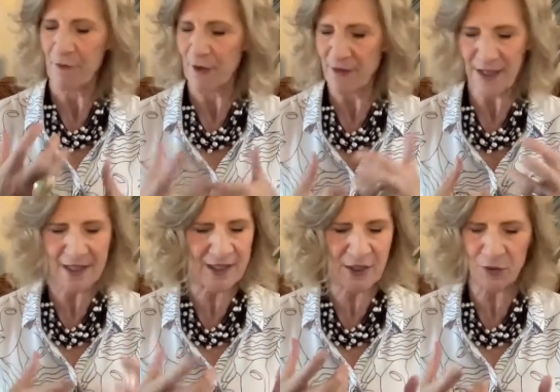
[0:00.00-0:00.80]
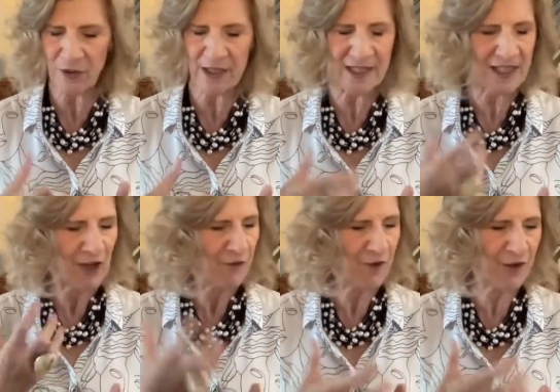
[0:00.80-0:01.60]
Find that stillness.
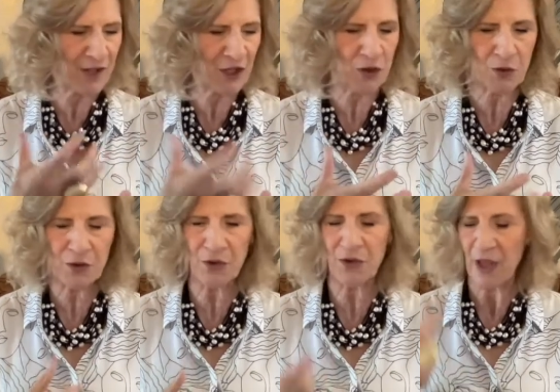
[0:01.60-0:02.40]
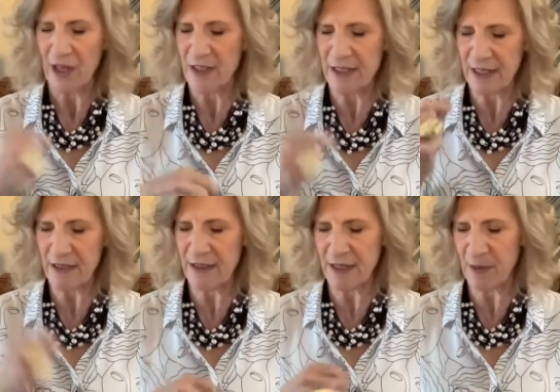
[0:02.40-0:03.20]
Find that truth.
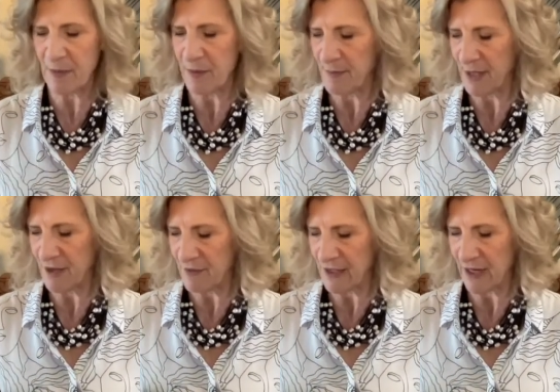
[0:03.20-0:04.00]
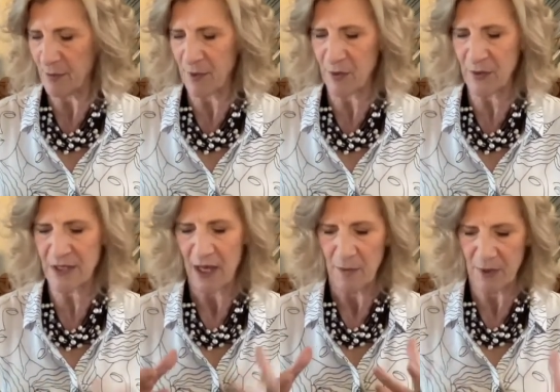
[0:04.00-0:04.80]
Dig deep, my lovely Capricorns,
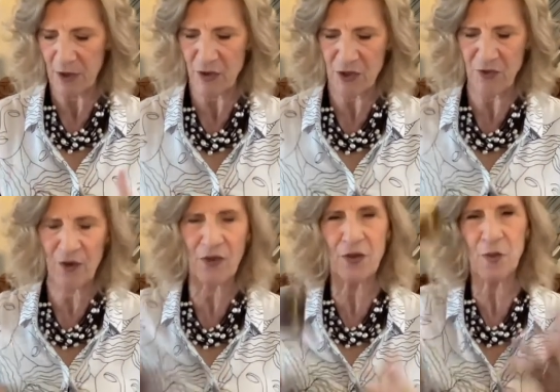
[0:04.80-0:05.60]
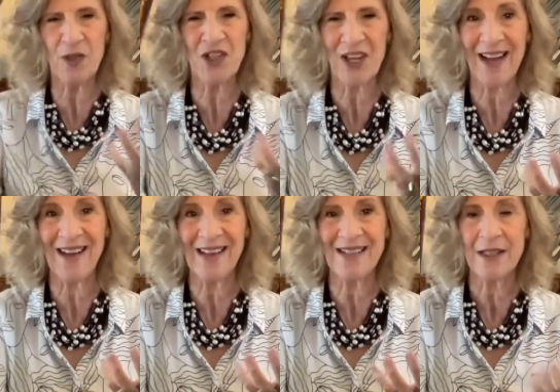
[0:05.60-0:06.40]
because you've got the wish
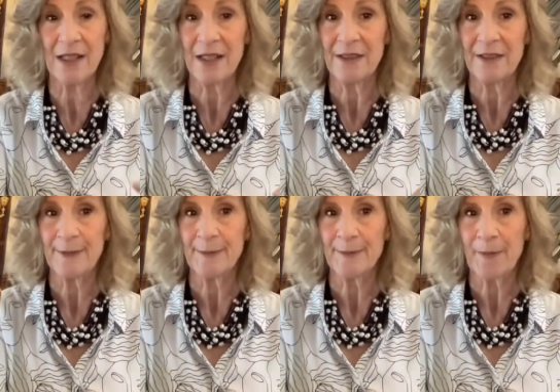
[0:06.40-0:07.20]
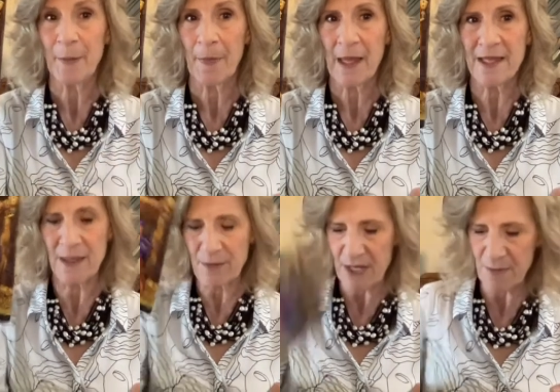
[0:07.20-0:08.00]
card.
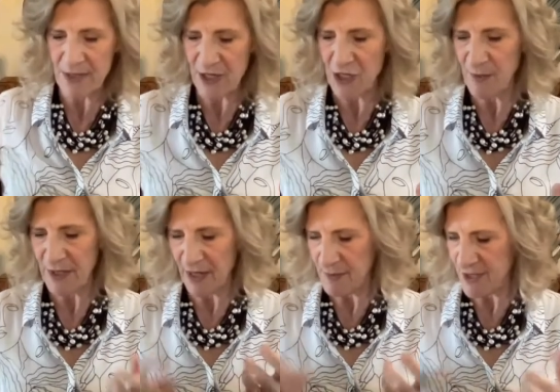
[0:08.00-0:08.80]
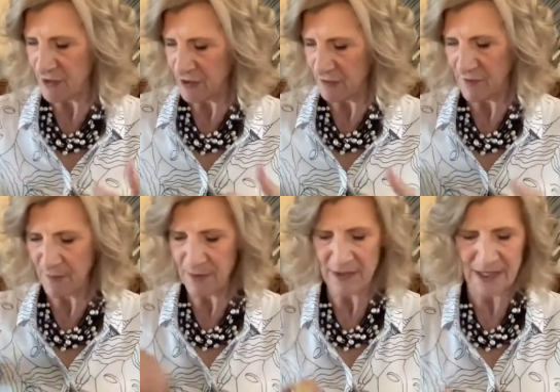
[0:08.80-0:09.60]
September's going to be an absolutely
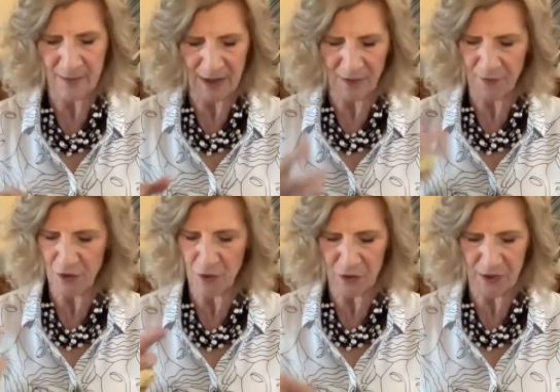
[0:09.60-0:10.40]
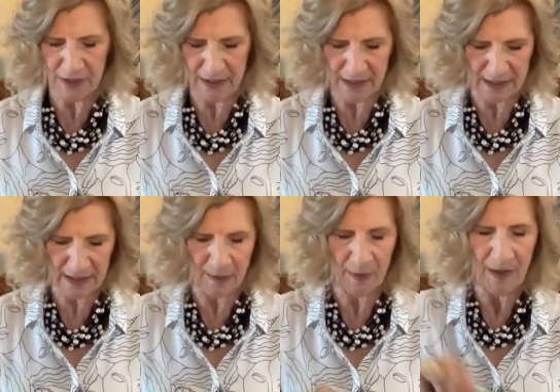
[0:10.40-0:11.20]
fabulous month for you to dig deep.